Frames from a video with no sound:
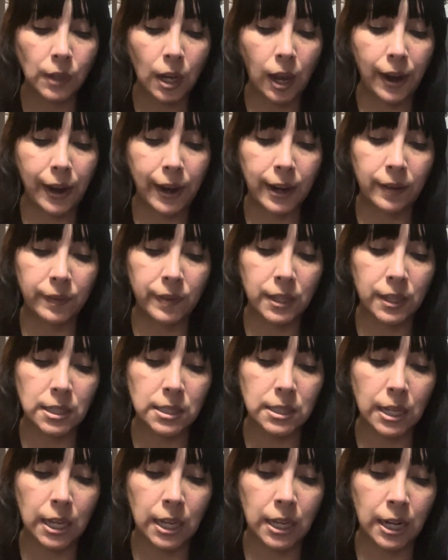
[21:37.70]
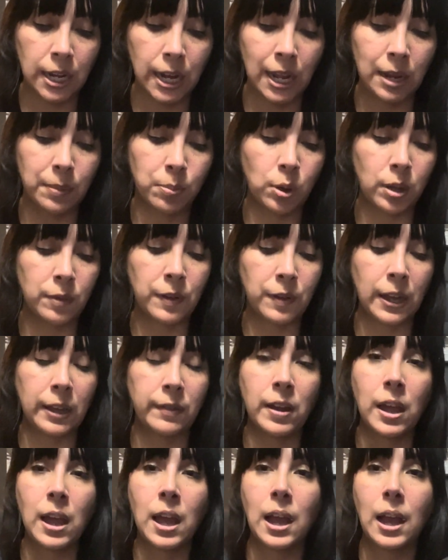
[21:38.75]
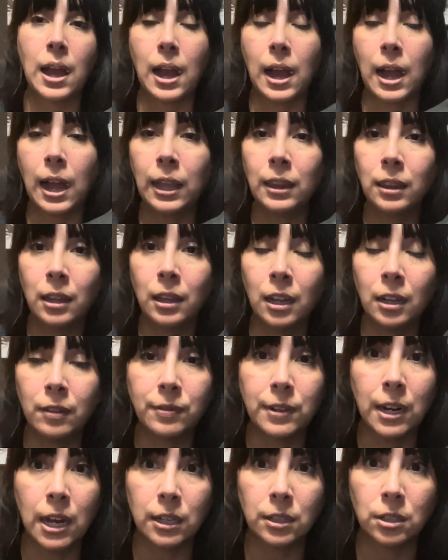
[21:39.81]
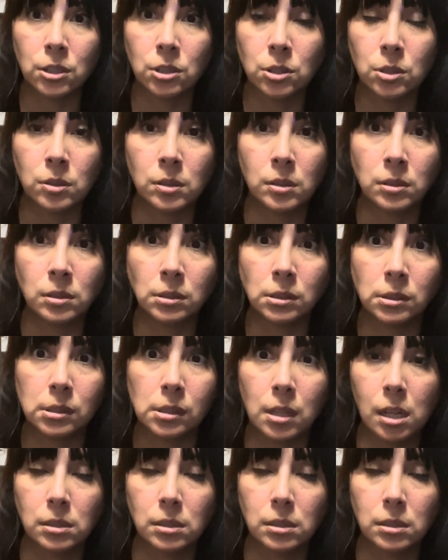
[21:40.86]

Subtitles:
I have this in an 8.5. I love Dr. Scholes.